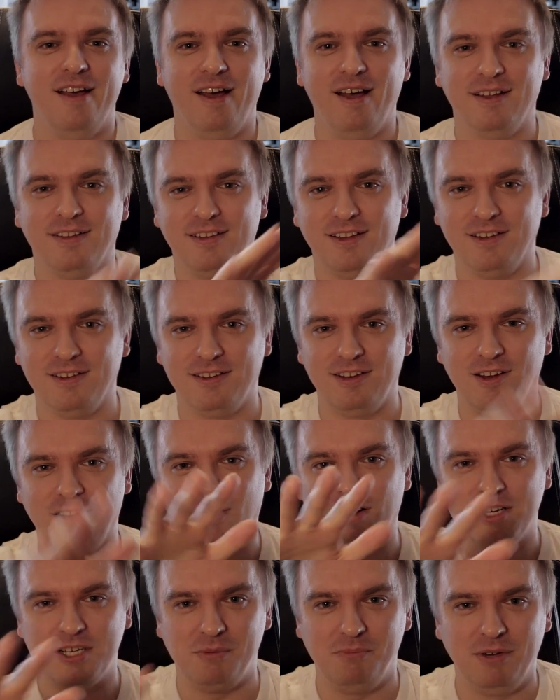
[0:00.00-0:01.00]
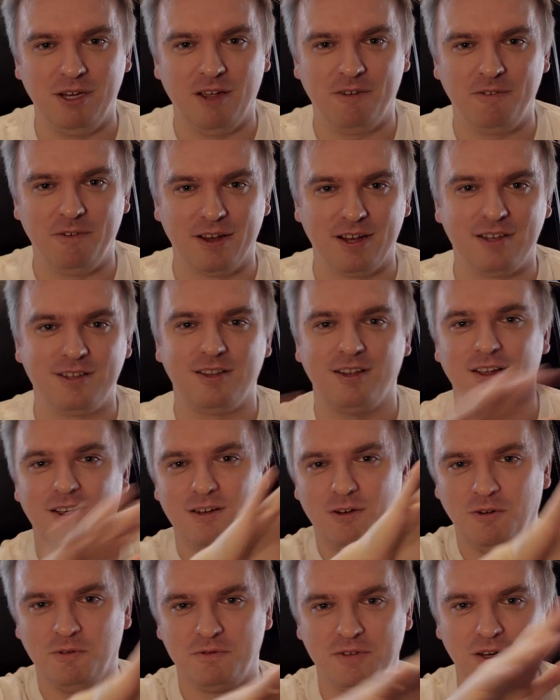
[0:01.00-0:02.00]
And then the RGB effect
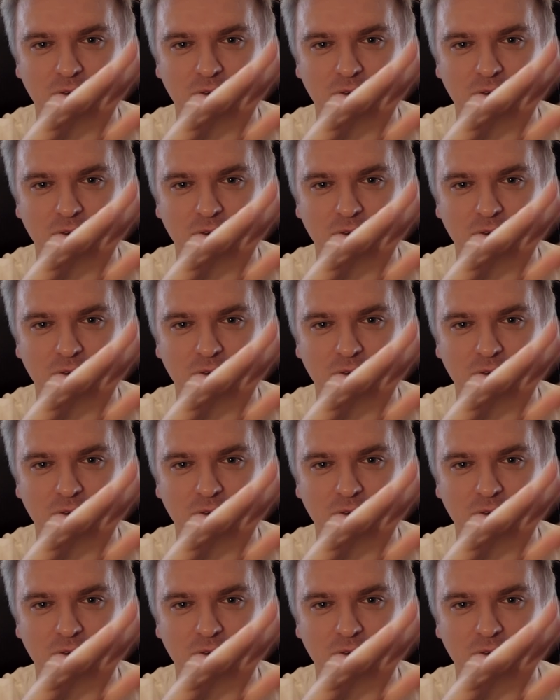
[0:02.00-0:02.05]
of